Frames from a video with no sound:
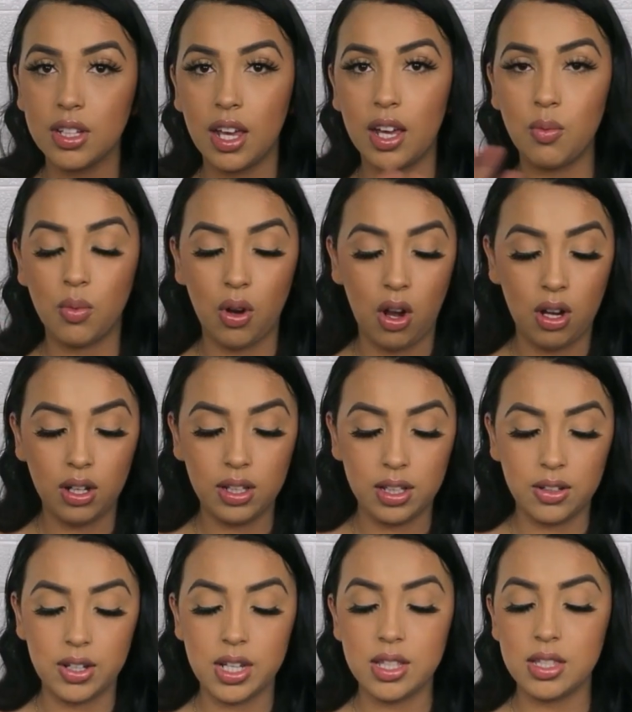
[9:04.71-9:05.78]
again, were on
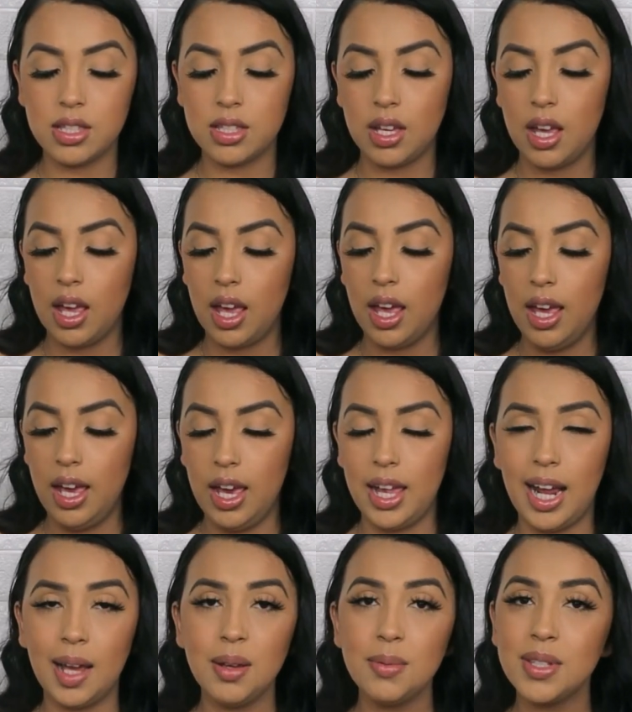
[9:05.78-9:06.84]
clearance,
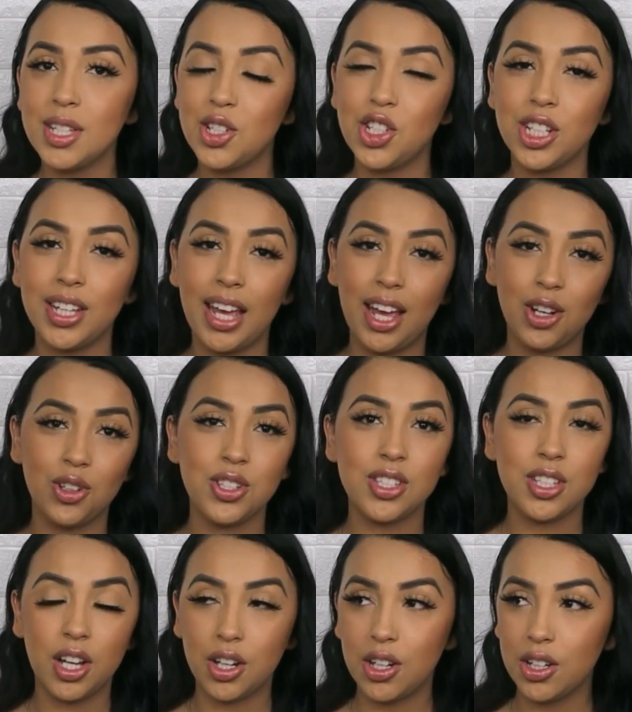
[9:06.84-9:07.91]
and I am such a candle
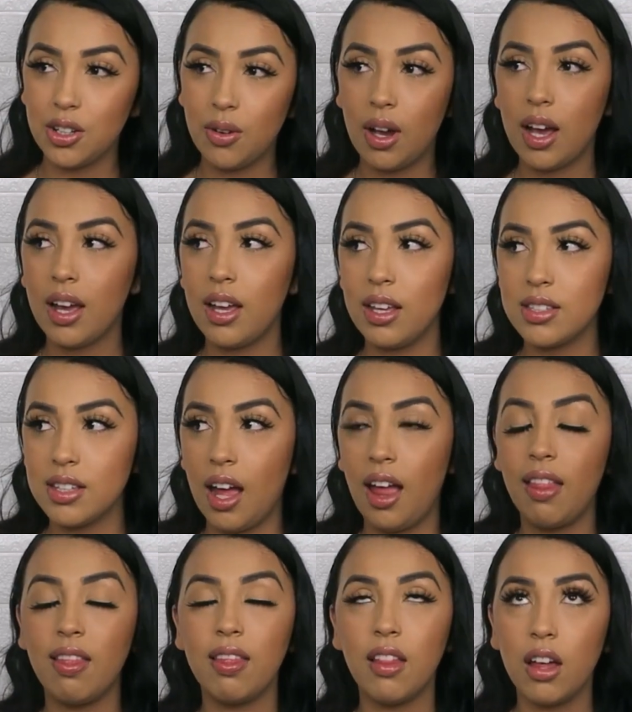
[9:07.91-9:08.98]
sucker, you guys.
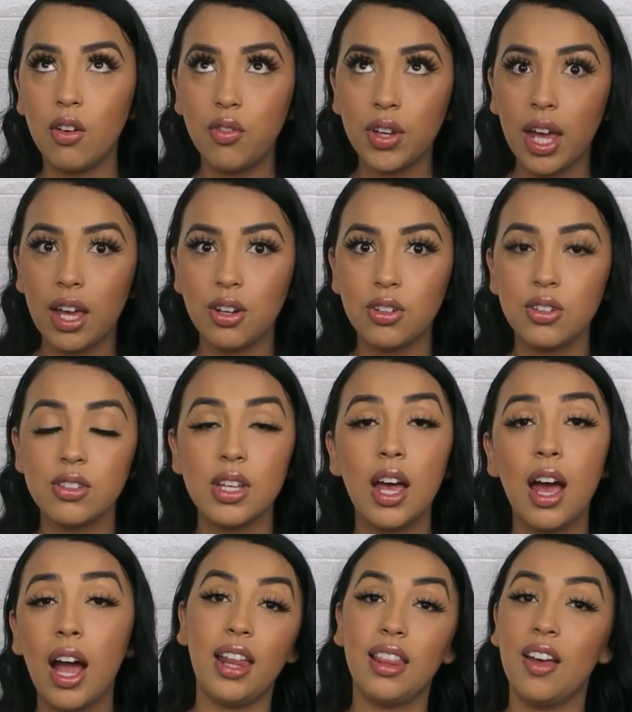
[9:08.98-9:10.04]
I love candles.
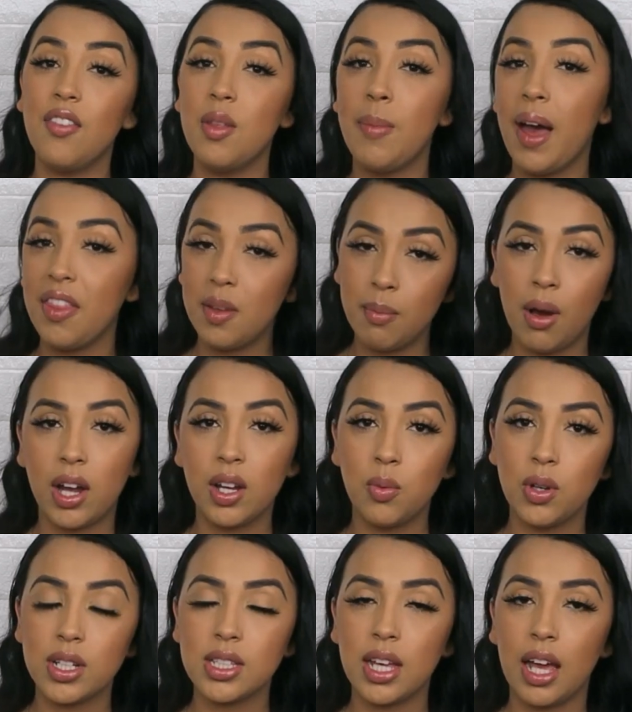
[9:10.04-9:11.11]
I love the Bath and Body
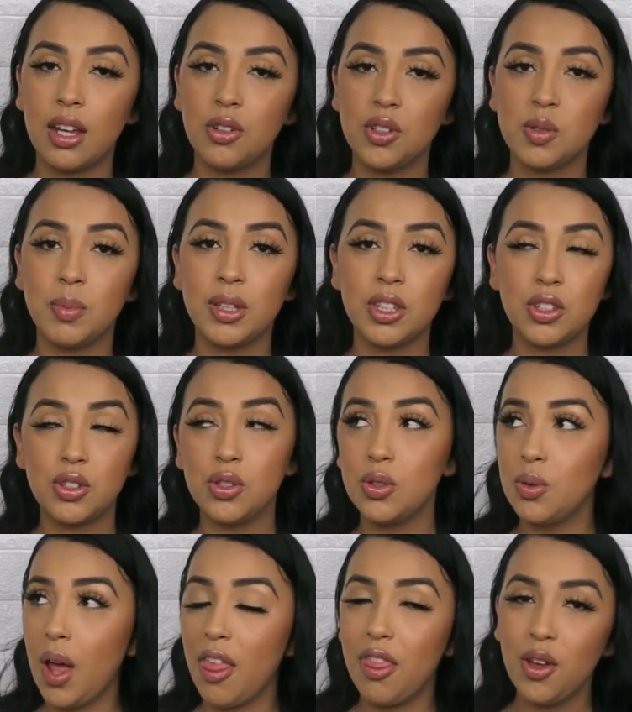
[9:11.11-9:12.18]
Works candles, but
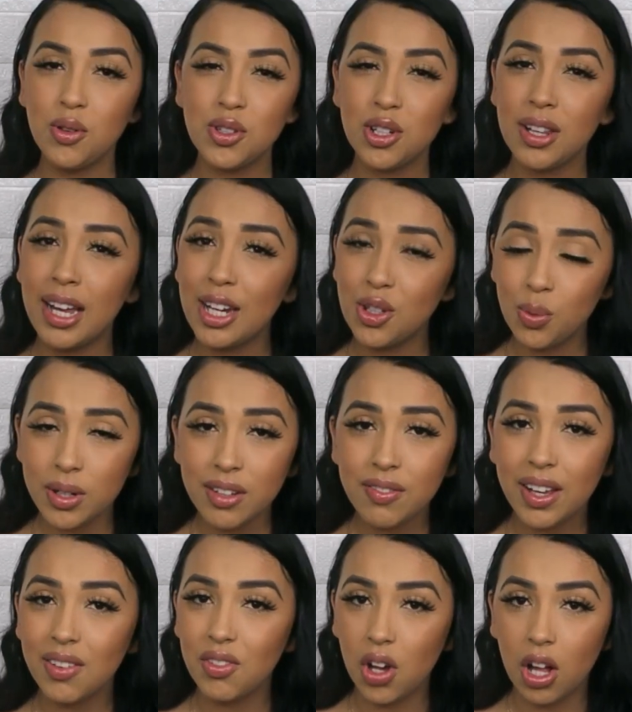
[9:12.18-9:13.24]
dude, those are like
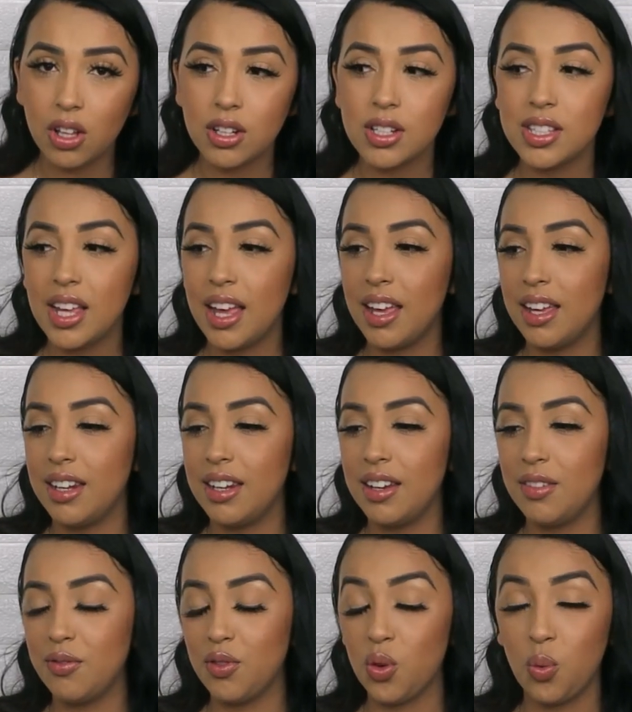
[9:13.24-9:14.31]
twenty-five dollars, and
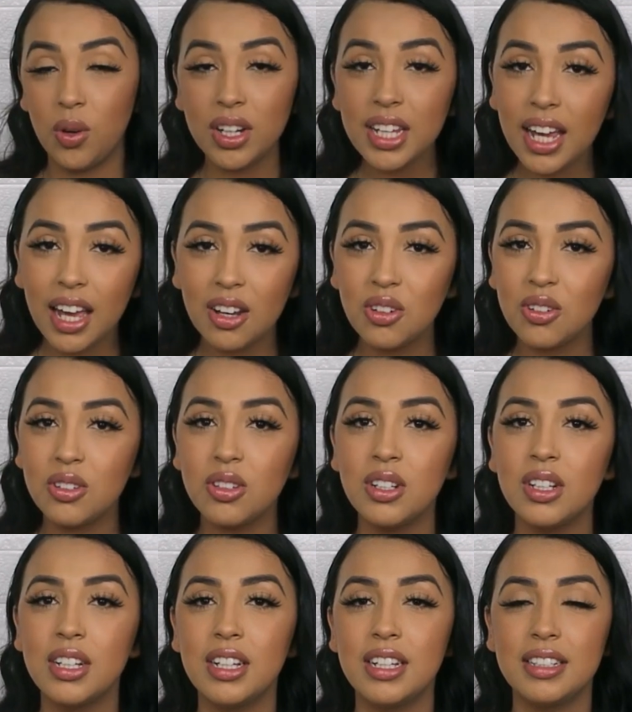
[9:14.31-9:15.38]
for one candle,